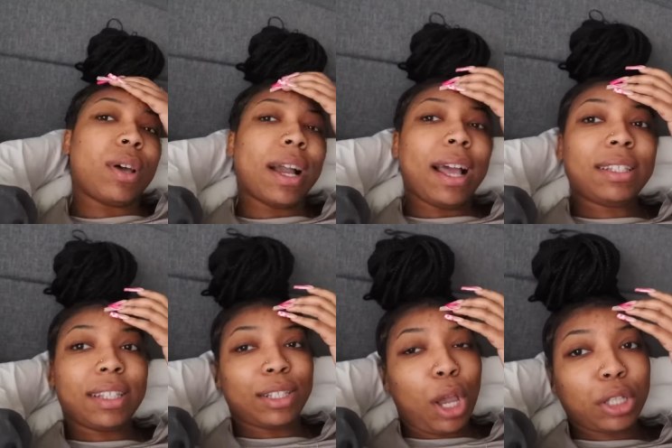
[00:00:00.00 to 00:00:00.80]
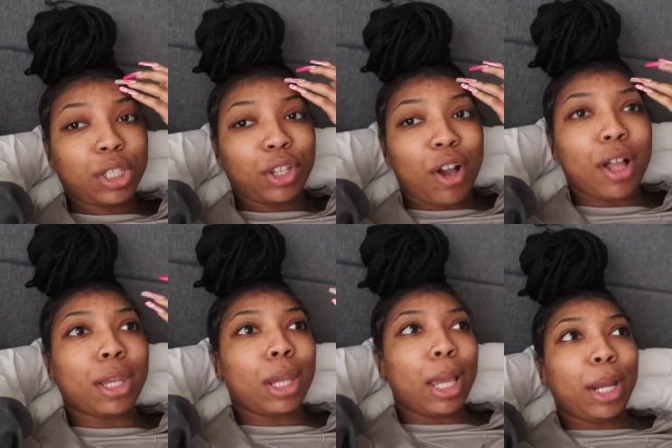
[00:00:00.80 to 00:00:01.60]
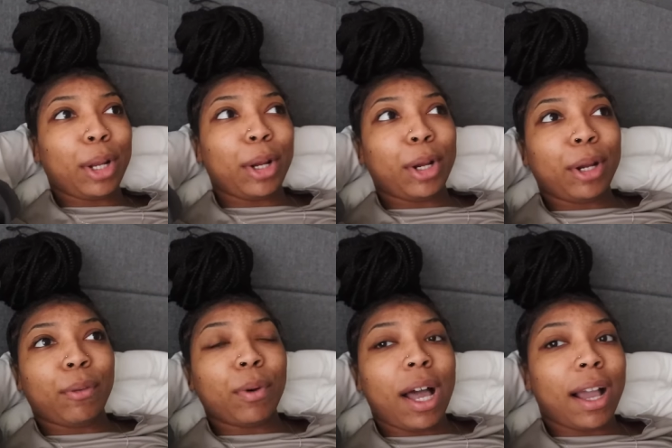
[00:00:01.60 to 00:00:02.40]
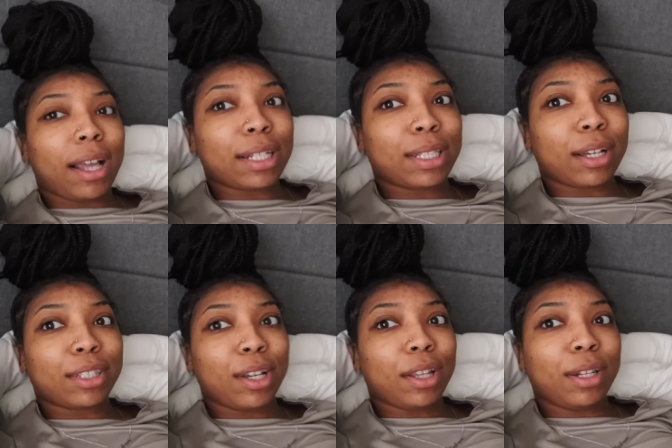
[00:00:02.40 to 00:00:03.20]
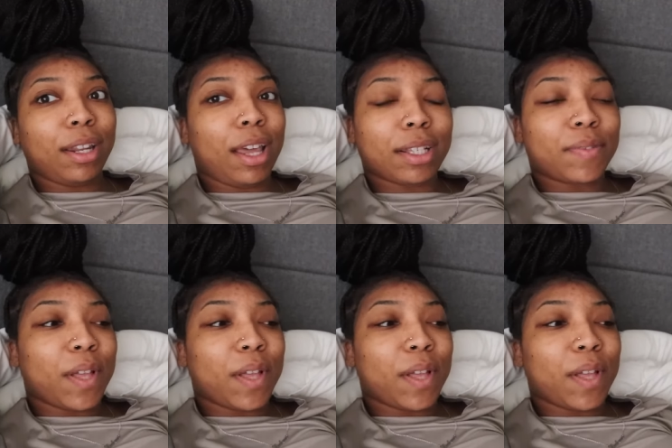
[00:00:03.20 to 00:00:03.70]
so i got to talk to y'all later well i got to talk to y'all in the next